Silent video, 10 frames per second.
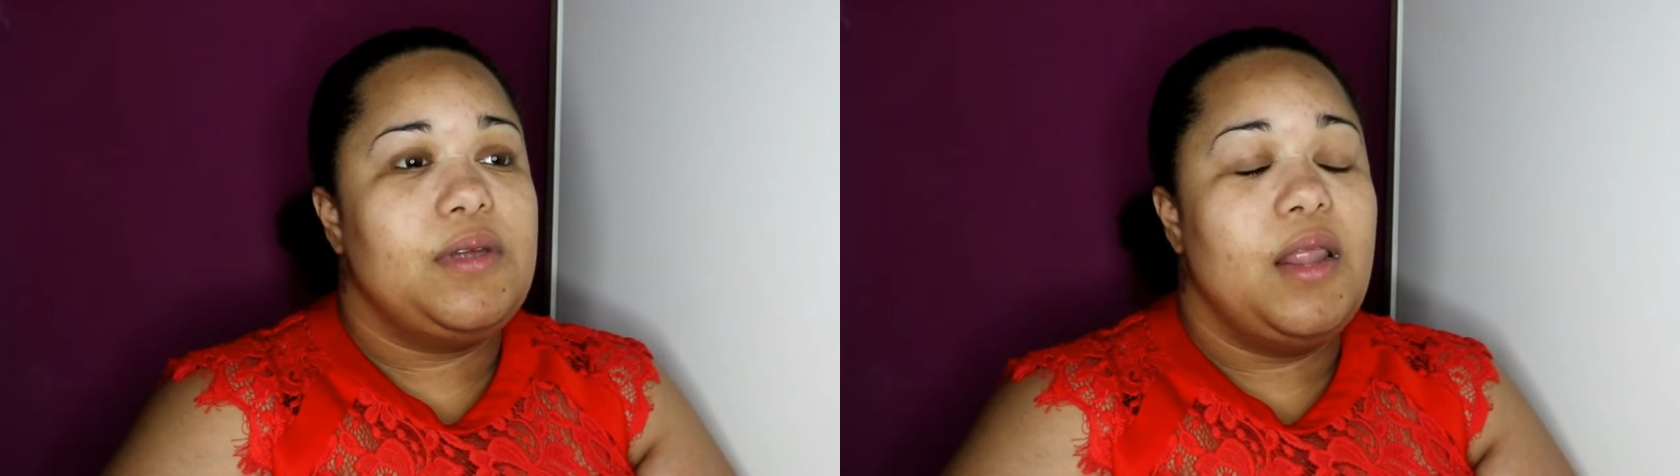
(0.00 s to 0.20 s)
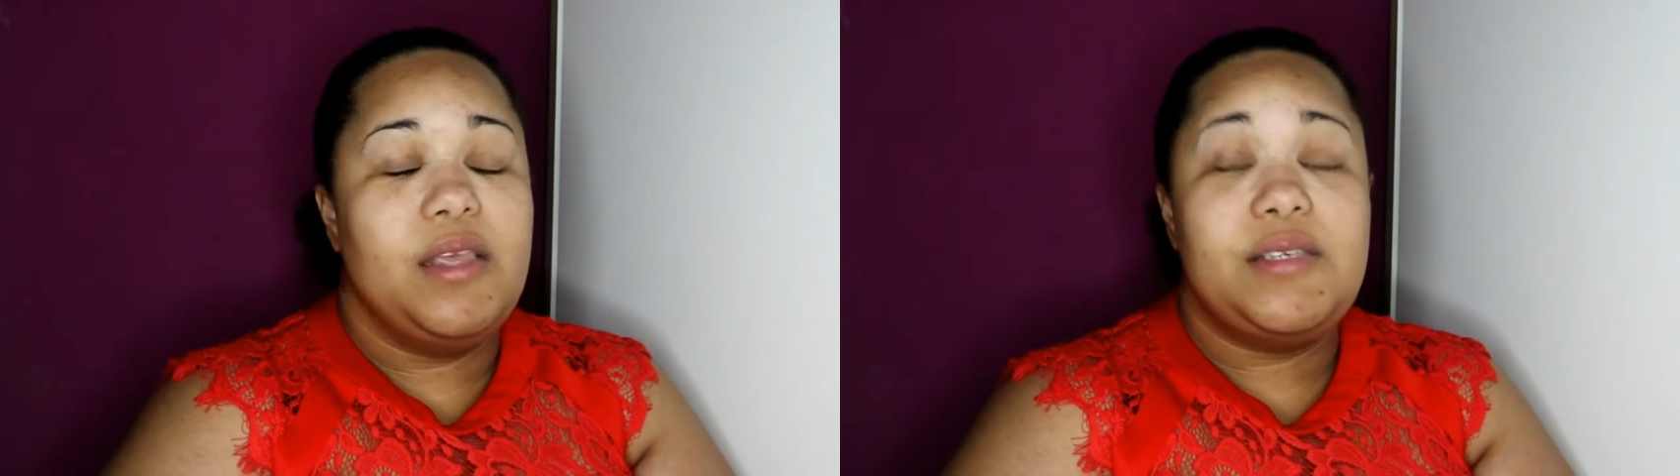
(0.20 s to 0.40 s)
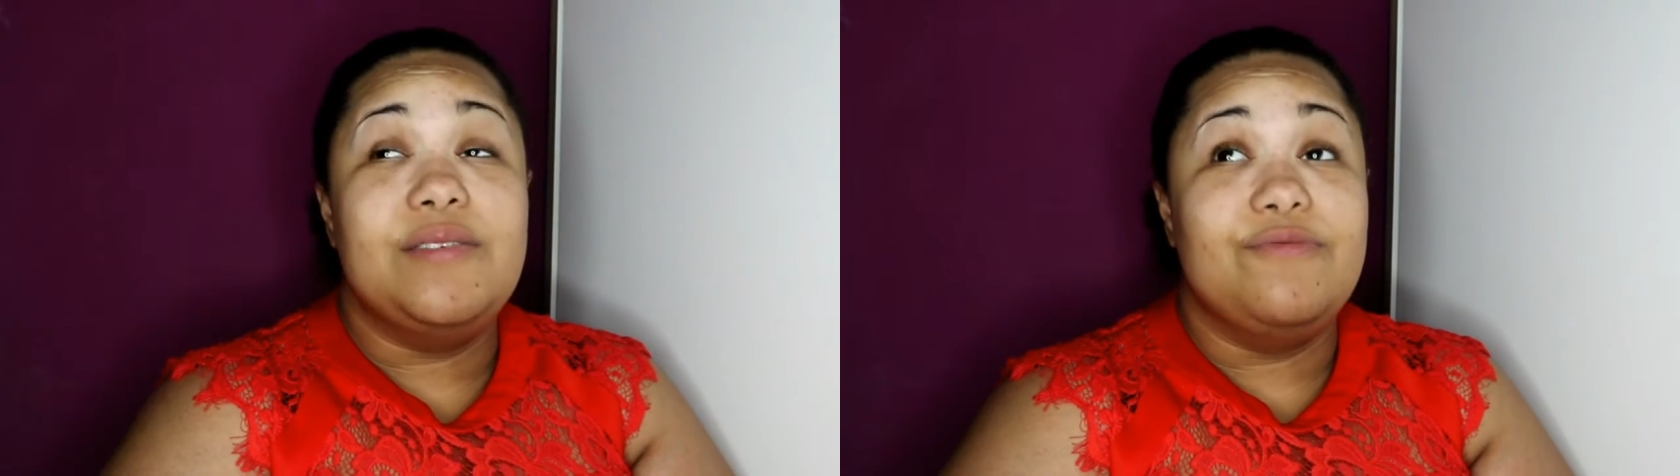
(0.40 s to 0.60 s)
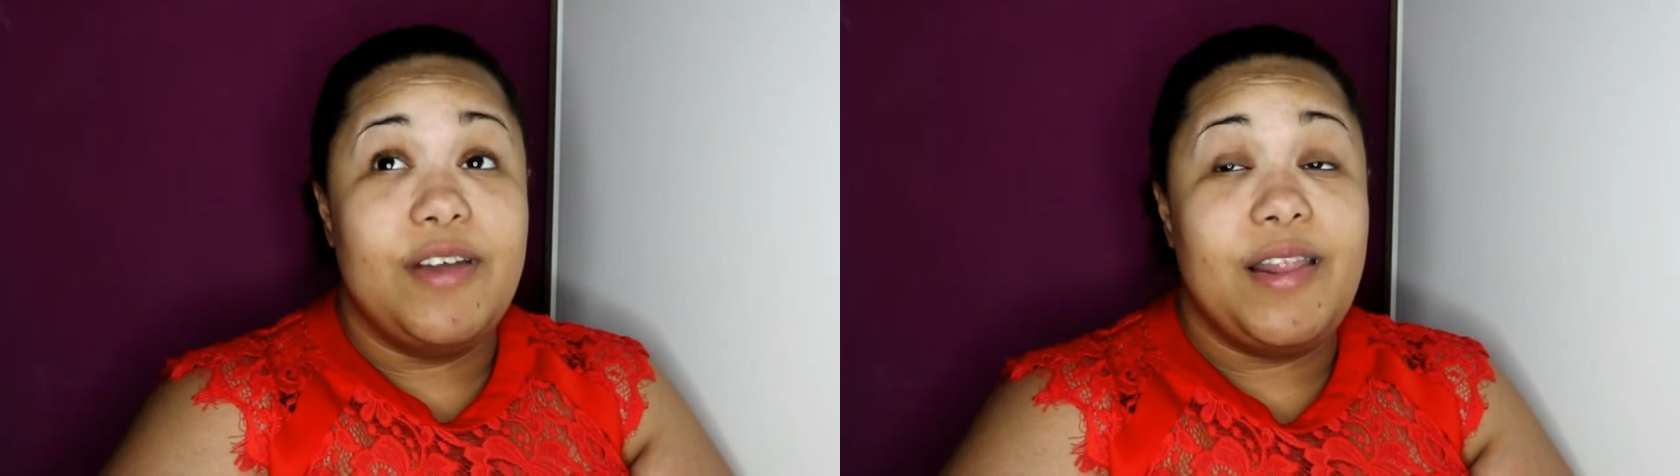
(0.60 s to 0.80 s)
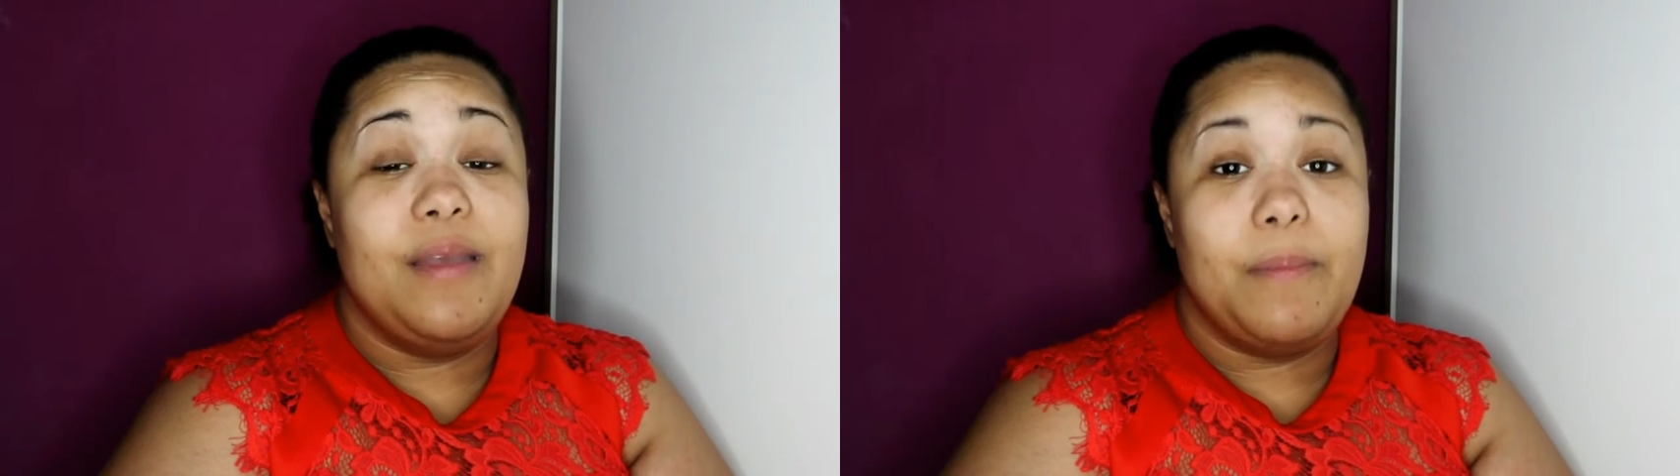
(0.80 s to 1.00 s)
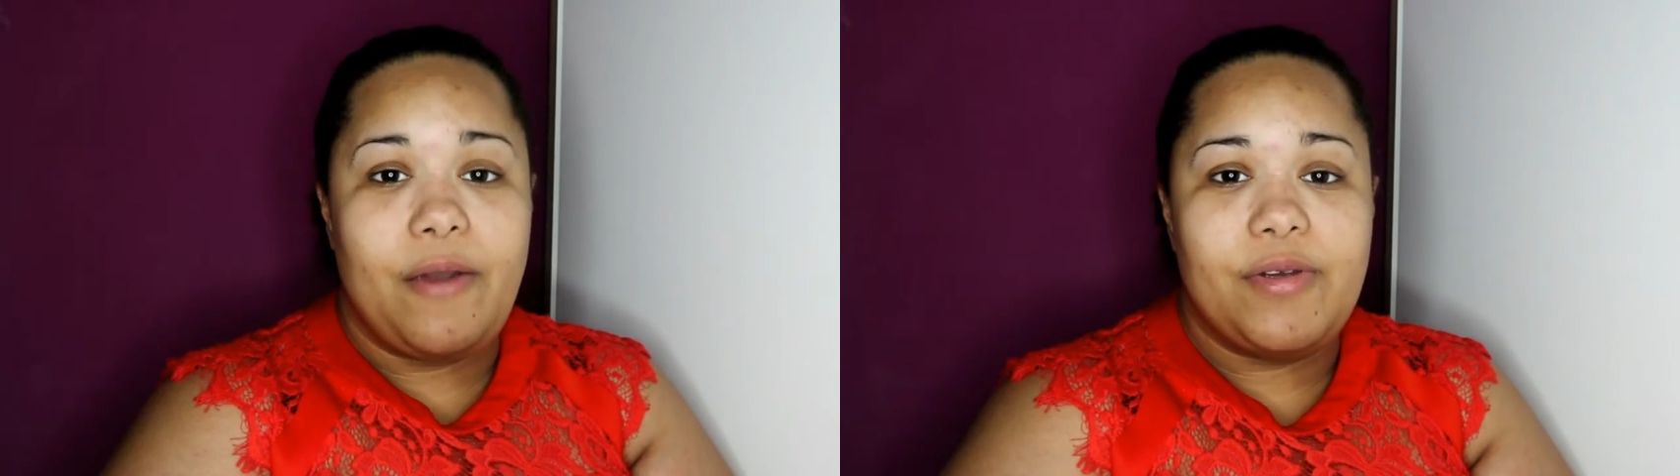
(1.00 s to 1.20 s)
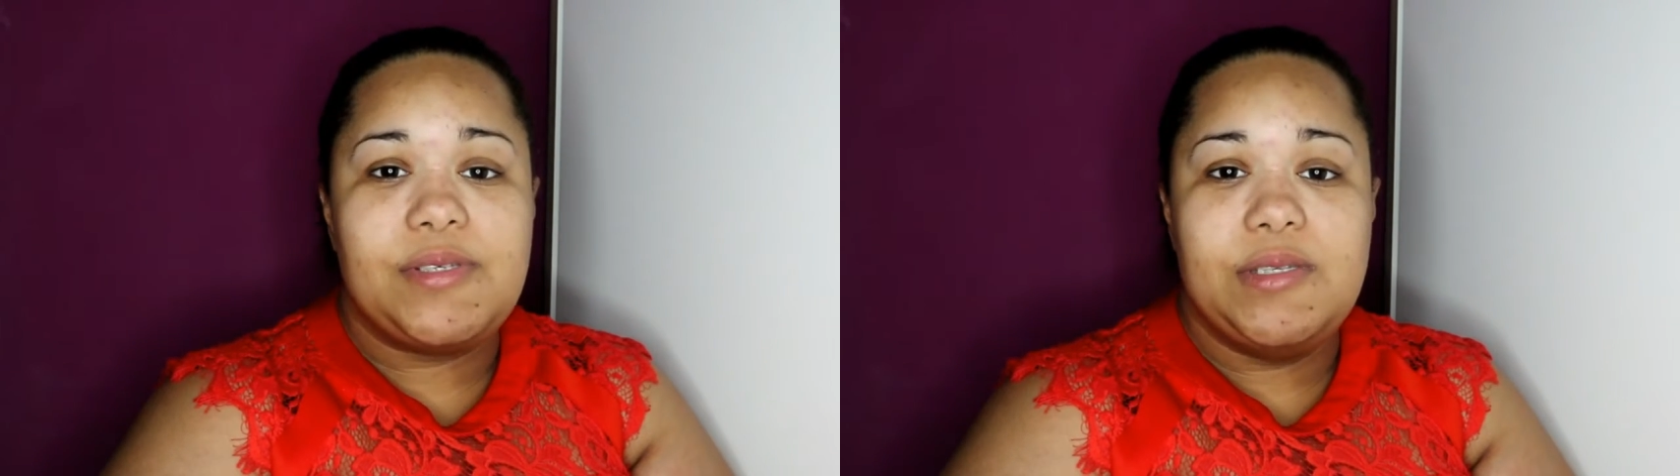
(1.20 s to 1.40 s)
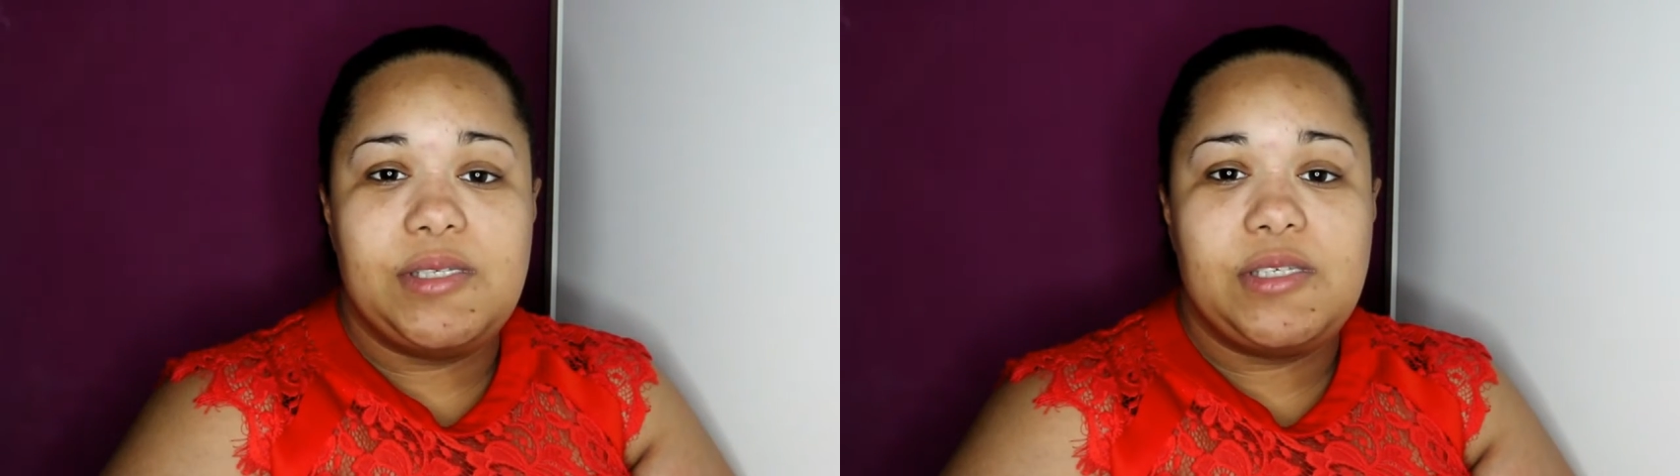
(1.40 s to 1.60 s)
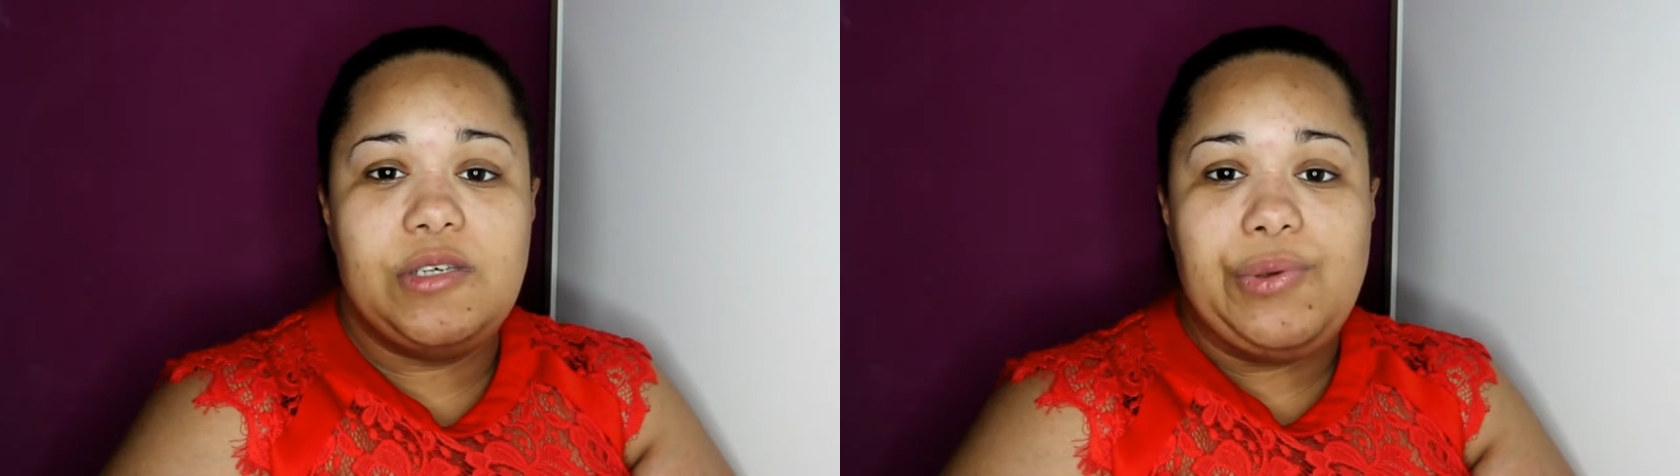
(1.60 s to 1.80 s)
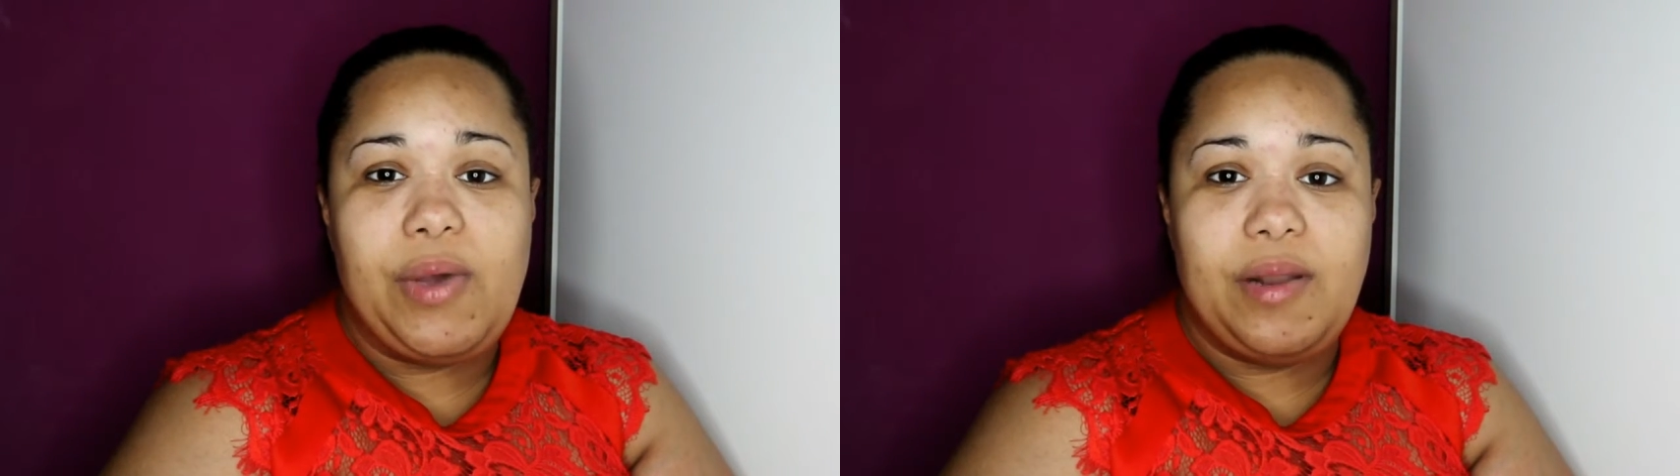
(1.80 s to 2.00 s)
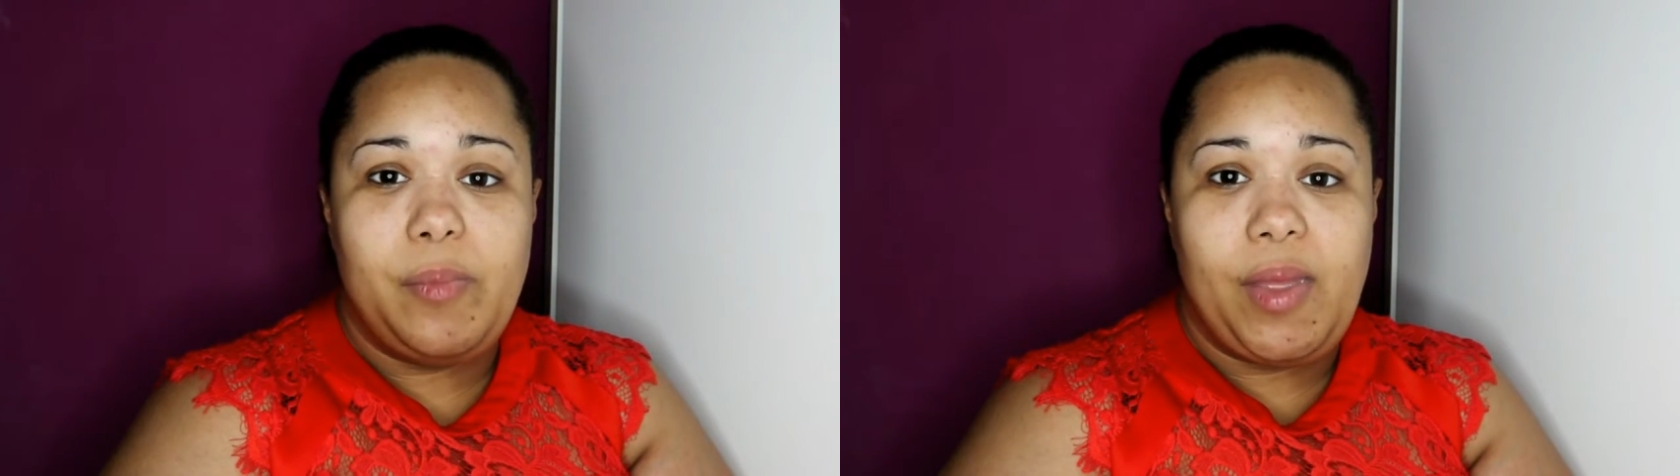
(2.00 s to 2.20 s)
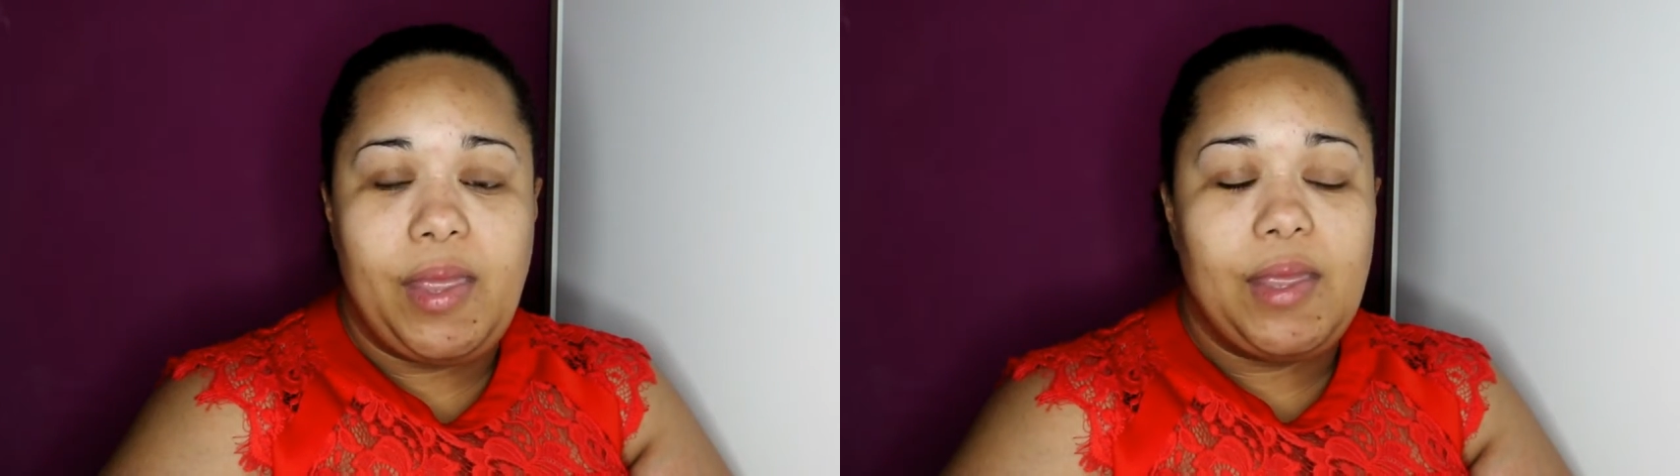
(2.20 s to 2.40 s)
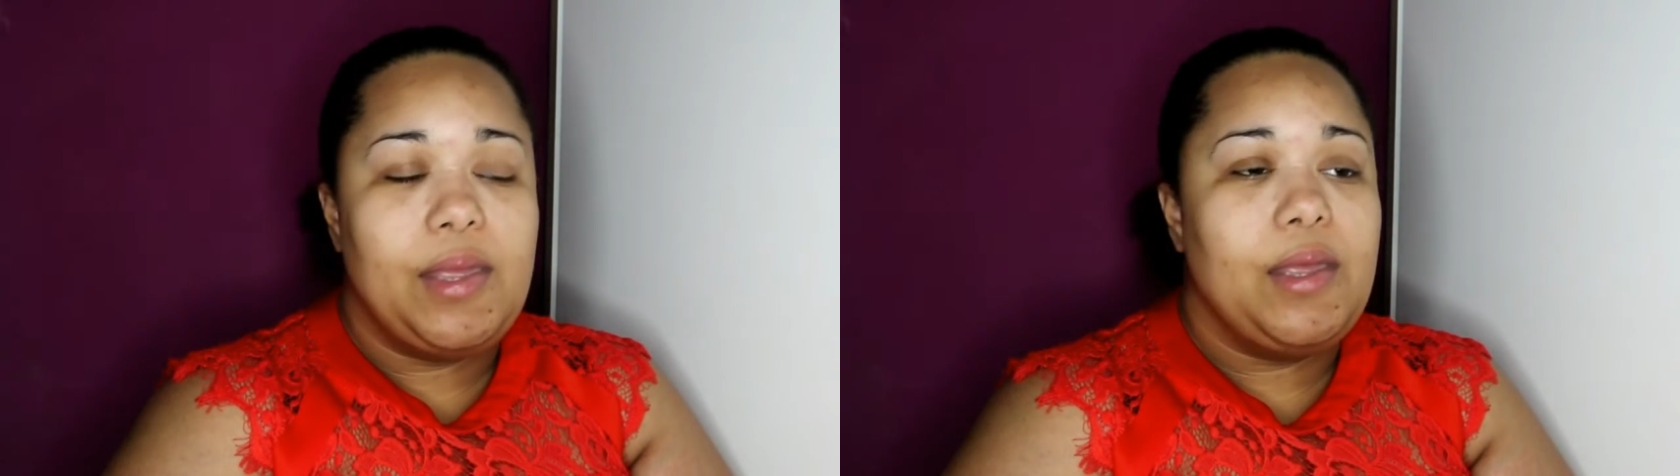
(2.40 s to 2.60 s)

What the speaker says: and this is really embarrassing to admit,